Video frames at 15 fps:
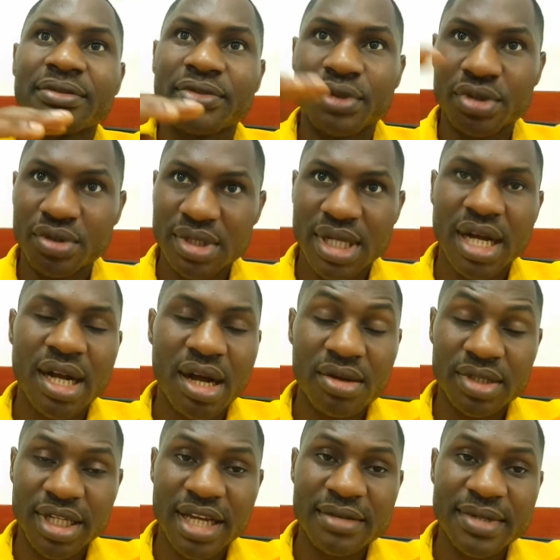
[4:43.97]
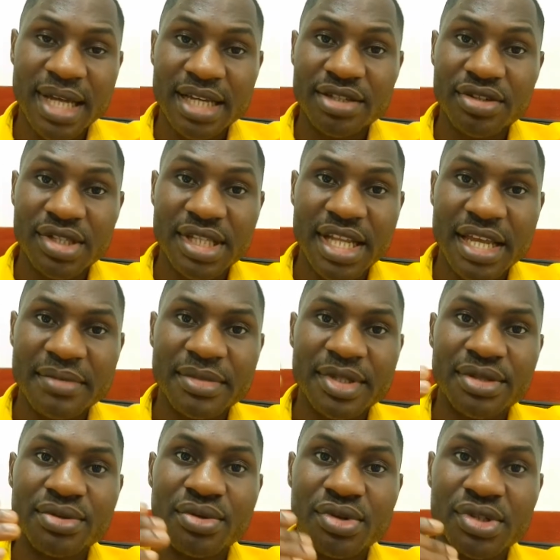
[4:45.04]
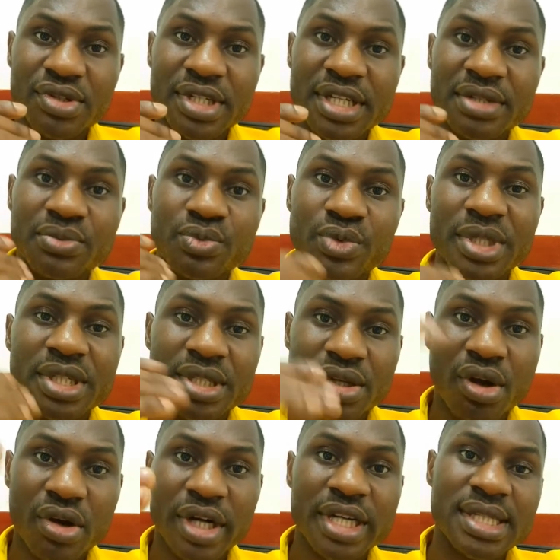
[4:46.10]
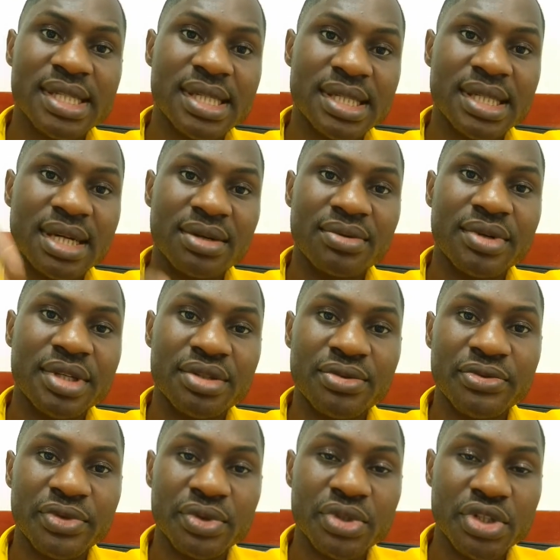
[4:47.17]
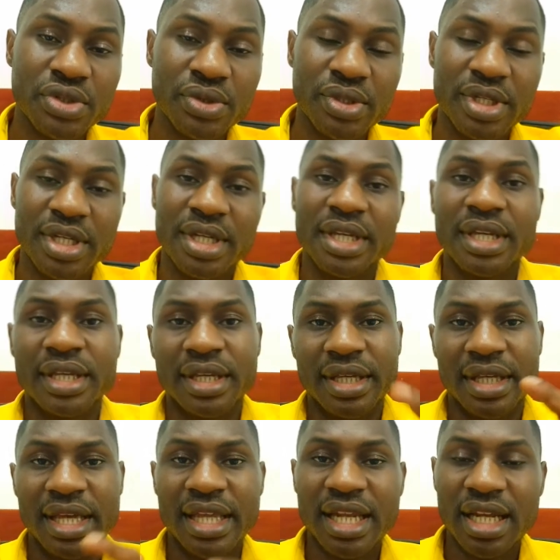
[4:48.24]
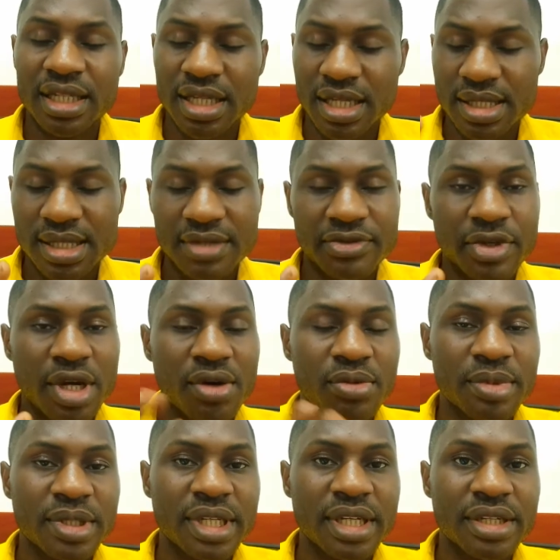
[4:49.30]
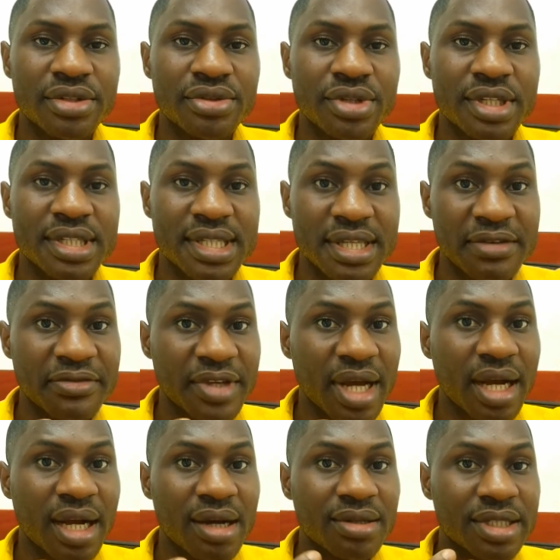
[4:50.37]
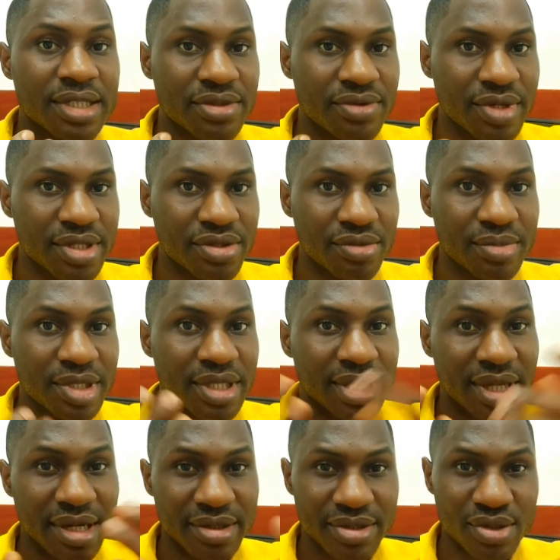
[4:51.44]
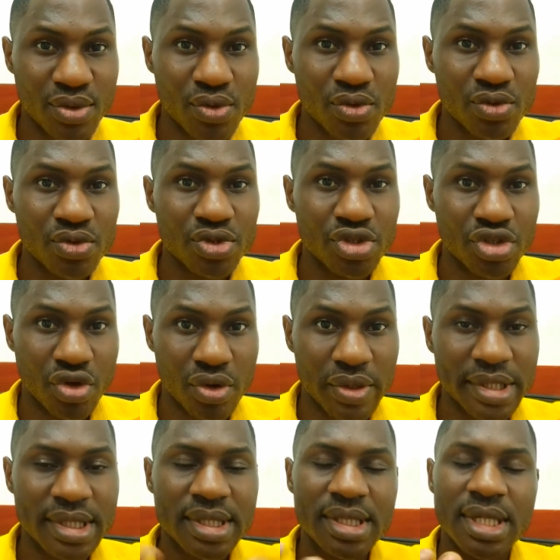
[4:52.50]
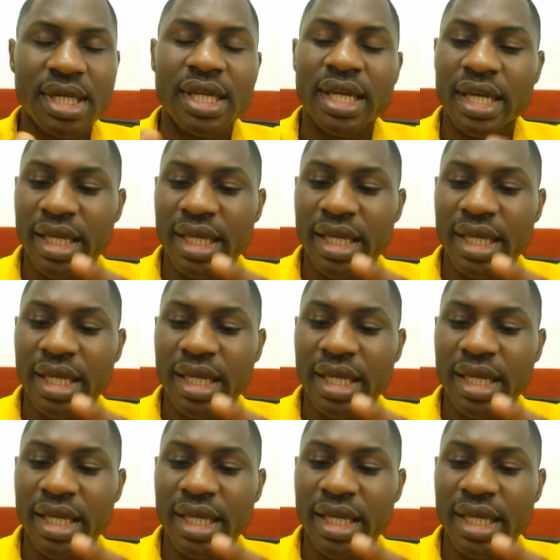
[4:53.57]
For those account types I just named, you also need which currencies are going to feature. In that case, if you are opening a CFA account, it's going to be your sole choice.